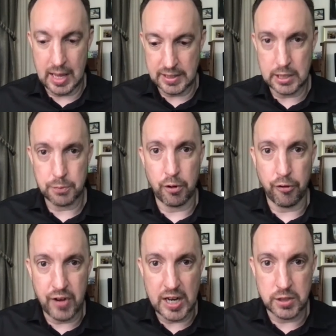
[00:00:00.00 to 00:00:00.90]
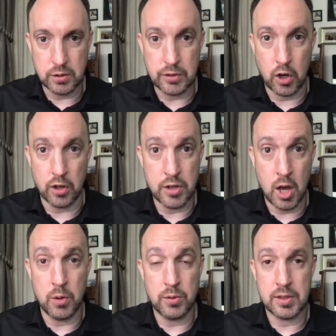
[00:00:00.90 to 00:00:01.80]
Actually, it's professional. You've got
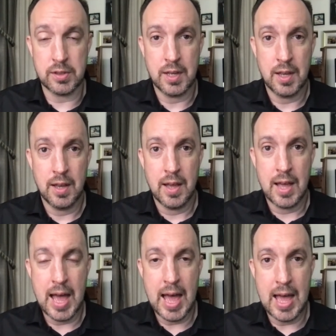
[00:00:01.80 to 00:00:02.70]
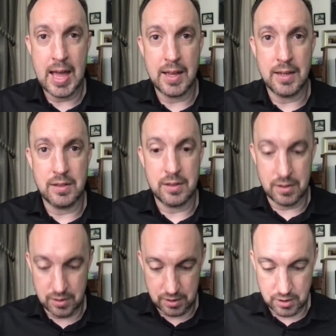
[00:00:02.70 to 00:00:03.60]
notes
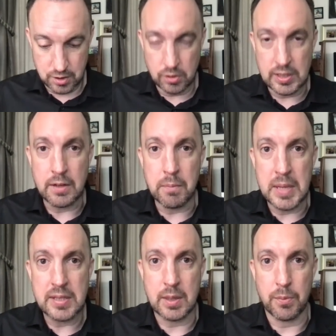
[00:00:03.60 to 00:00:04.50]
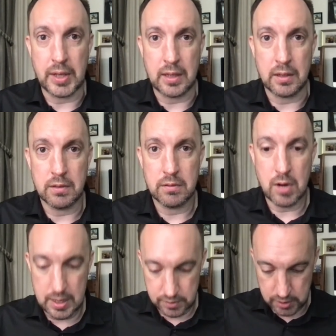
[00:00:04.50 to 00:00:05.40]
and you didn't miss something,
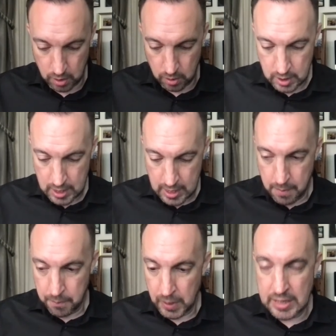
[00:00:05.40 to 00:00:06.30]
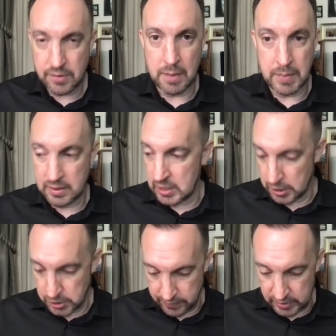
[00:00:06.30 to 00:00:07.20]
right? So by the end of that meeting, I
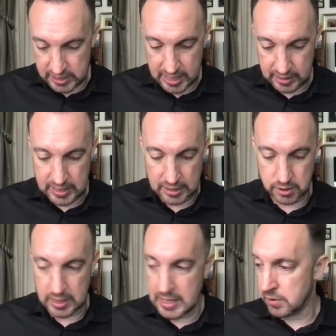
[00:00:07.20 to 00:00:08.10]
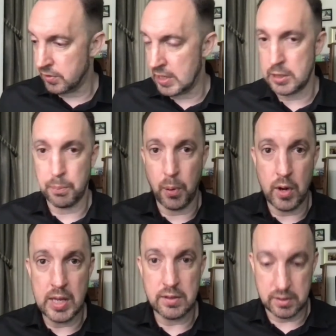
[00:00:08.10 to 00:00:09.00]
should have a tick next to each of these
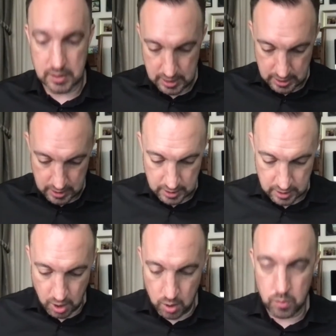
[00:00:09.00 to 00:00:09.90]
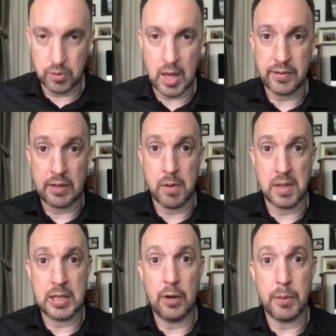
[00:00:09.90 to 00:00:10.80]
points, knowing that I've given
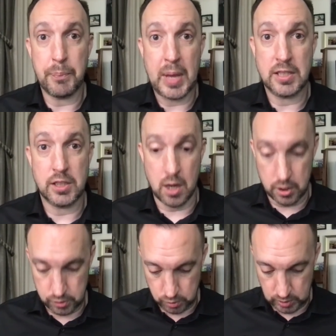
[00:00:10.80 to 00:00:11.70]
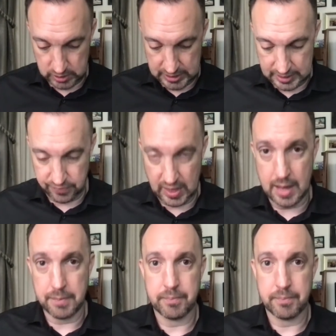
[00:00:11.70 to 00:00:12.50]
myself the best chance to achieve that.